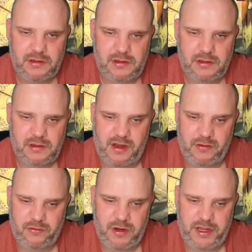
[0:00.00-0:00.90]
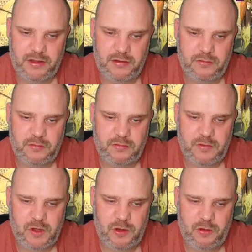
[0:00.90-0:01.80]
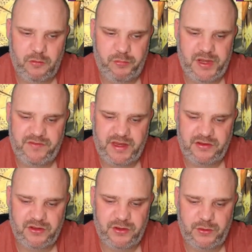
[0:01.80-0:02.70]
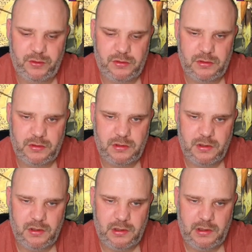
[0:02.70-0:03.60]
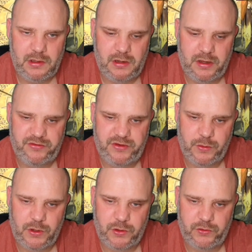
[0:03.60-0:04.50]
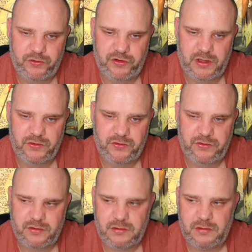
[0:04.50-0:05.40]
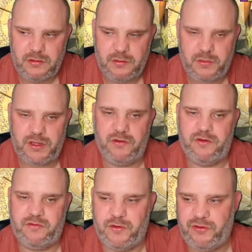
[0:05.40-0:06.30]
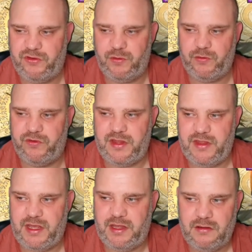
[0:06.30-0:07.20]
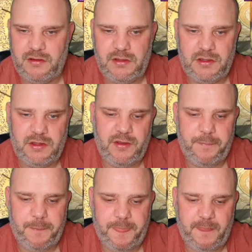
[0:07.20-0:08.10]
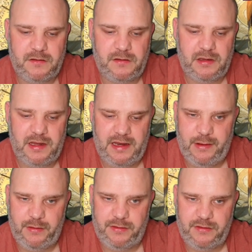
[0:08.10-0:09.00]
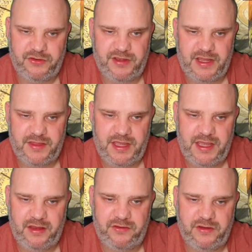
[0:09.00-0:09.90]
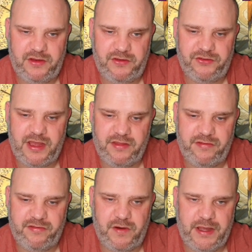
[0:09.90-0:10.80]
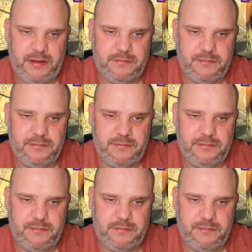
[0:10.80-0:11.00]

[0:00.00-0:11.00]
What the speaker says: If they don't, great. But if they do, I've still got a good chance because I've got the shield set there, allowing them to take the hits and stay in the fight.